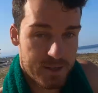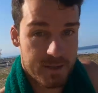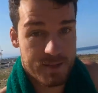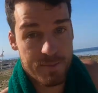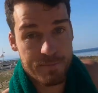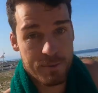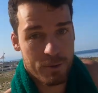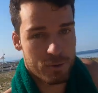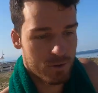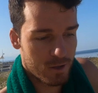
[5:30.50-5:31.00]

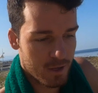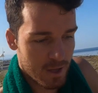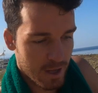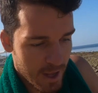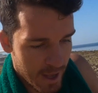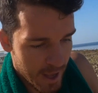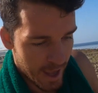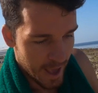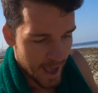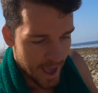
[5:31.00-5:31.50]
simple.
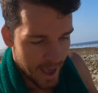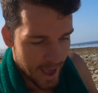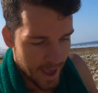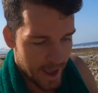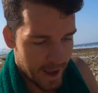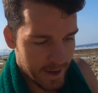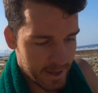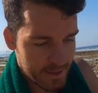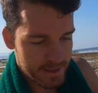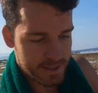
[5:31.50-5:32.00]

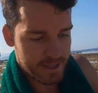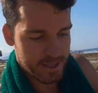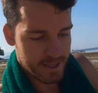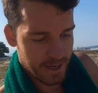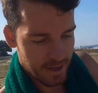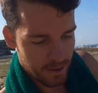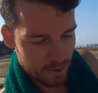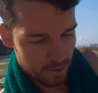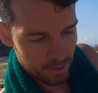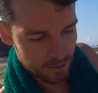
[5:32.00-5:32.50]
And
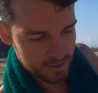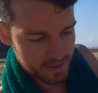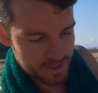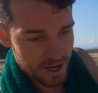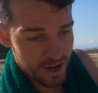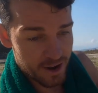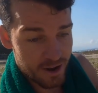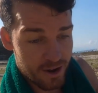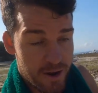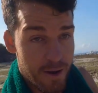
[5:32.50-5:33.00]

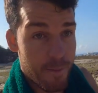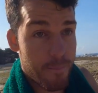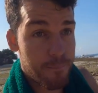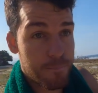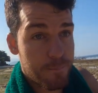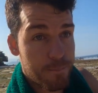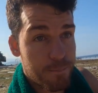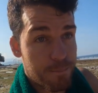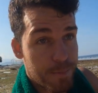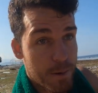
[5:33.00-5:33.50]
also
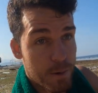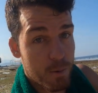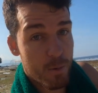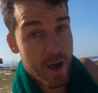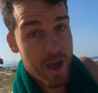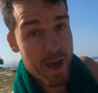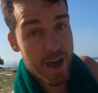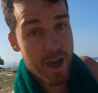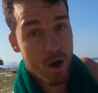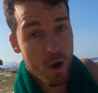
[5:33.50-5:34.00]

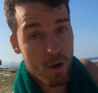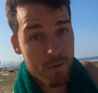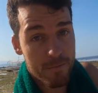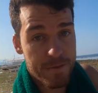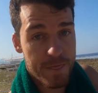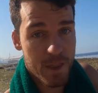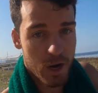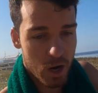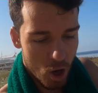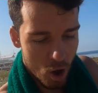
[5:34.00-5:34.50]
beware
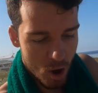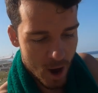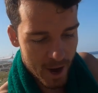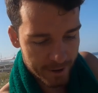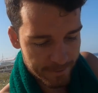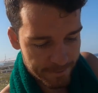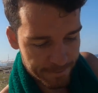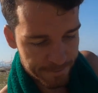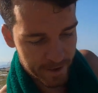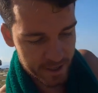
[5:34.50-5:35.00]
of the
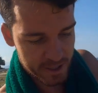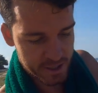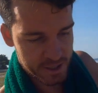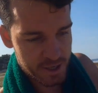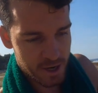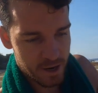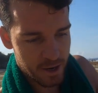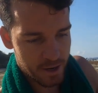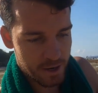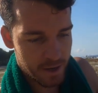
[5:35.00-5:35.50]
lionfish.
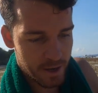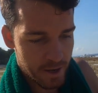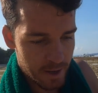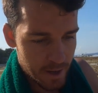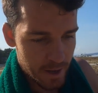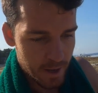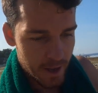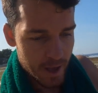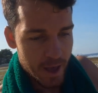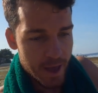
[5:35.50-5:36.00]
So
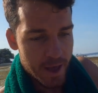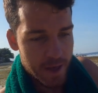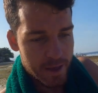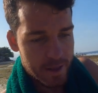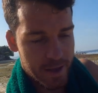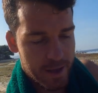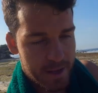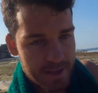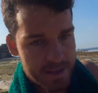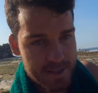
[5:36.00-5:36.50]

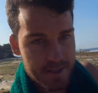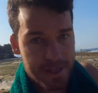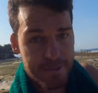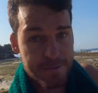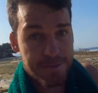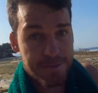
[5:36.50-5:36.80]
there's these